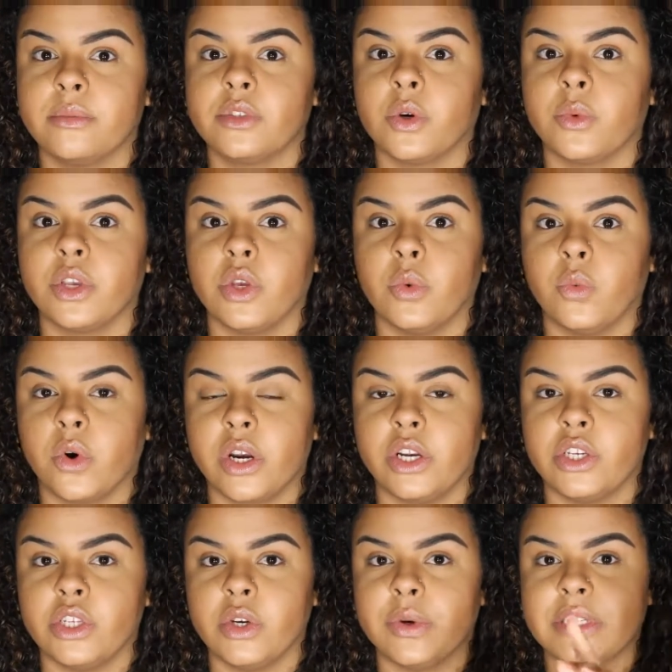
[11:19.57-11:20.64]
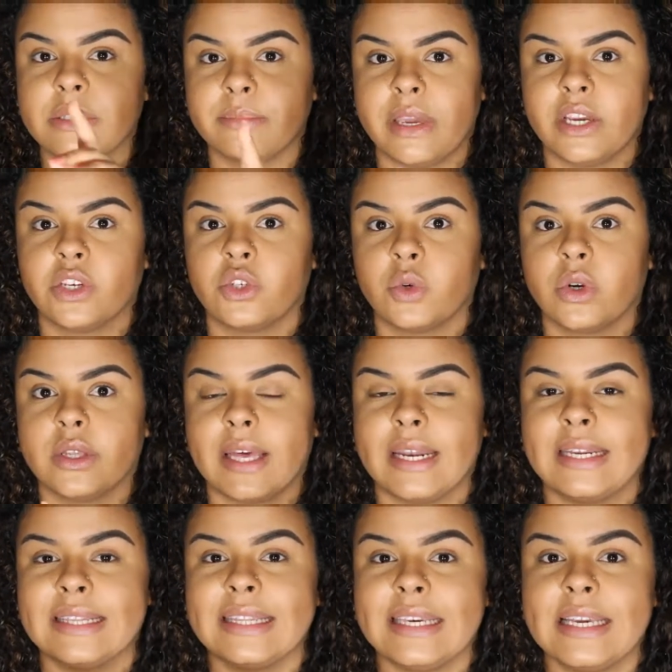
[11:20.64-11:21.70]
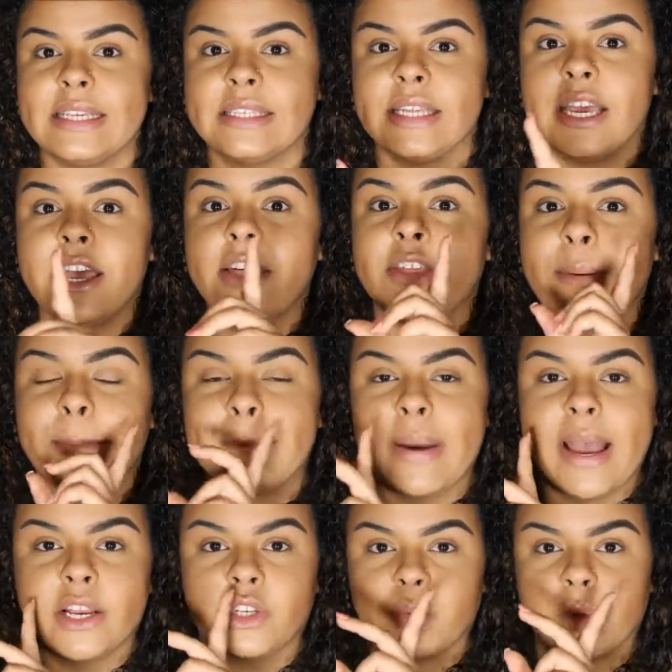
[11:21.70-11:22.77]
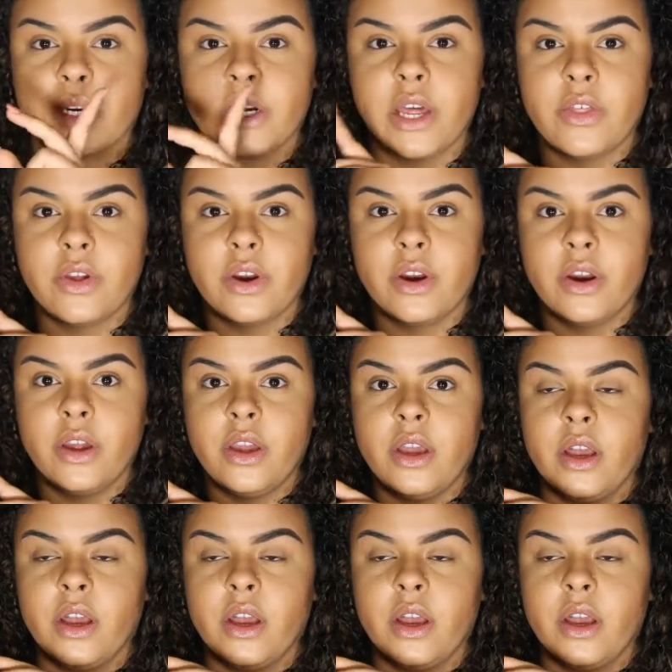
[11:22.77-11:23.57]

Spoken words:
So what you want to do is make sure that at least they match one another.